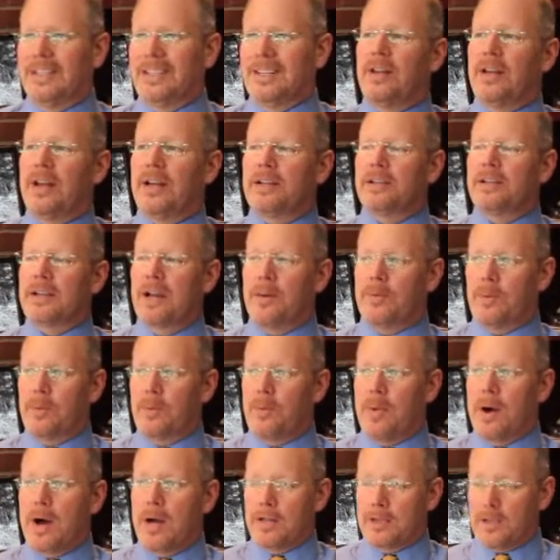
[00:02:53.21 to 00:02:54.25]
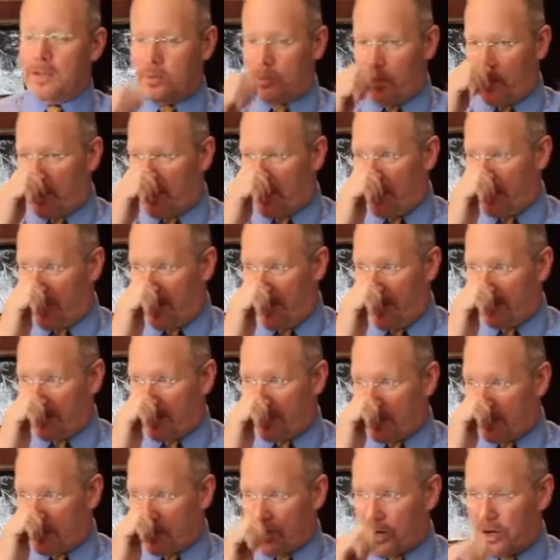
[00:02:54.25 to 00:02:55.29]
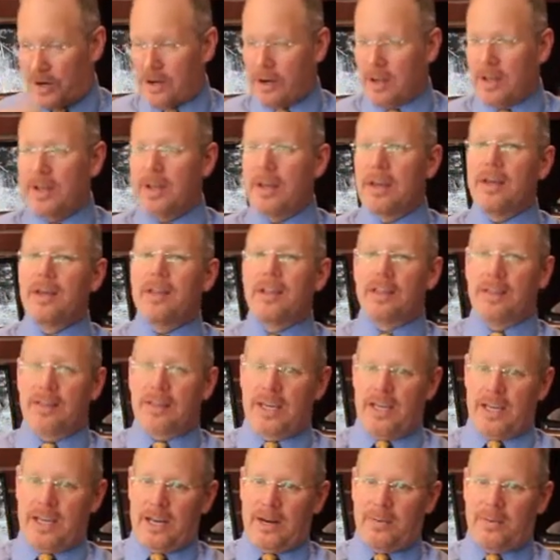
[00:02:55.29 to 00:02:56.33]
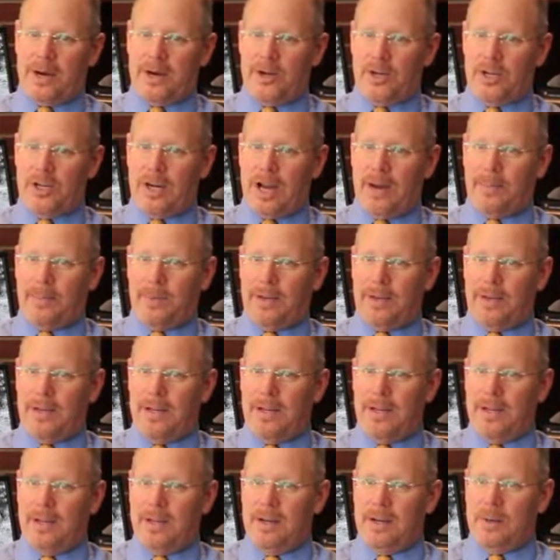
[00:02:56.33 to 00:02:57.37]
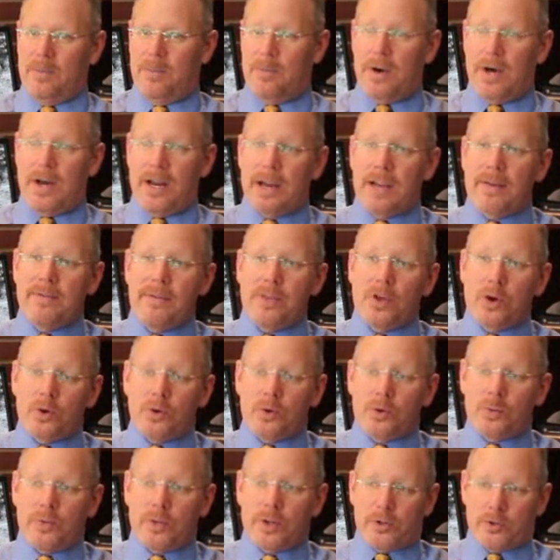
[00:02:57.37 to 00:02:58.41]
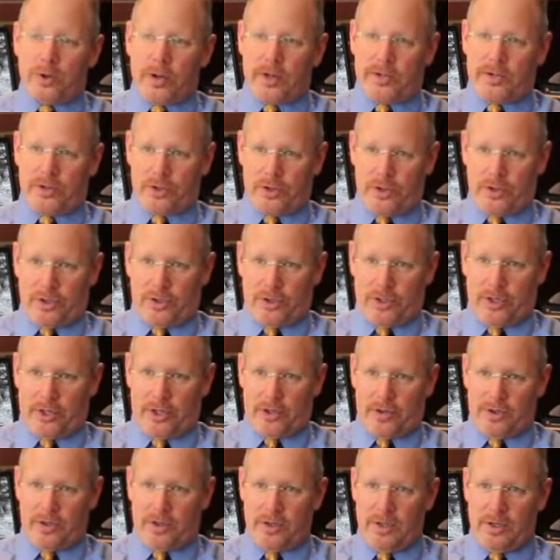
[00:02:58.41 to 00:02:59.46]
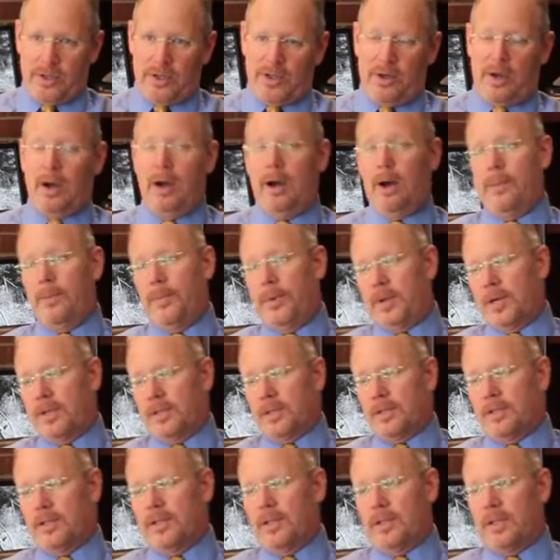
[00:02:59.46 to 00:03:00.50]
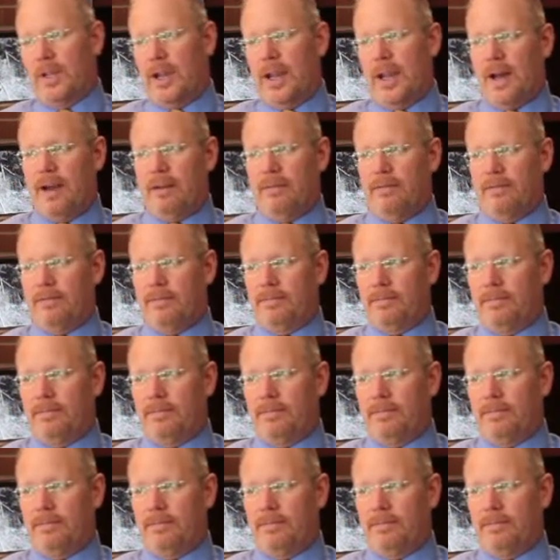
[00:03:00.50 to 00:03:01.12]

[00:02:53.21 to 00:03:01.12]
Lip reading: the next couple of months is when I'm gonna have to start thinking about shopping. But even those will be transitional clothes because I still have